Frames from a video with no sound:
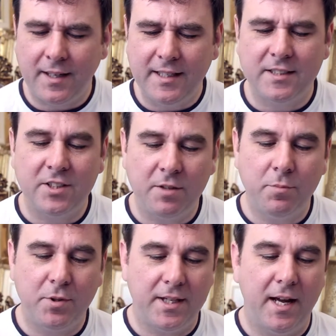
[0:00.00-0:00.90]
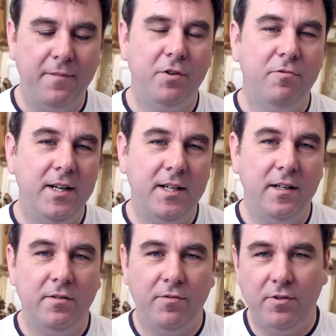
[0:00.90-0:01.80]
And it's the type of book that have you
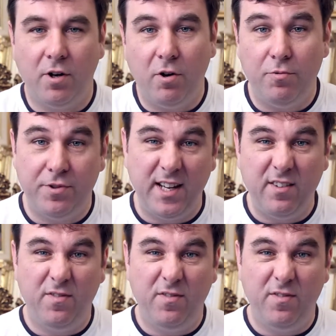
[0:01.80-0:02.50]
reading through the whole thing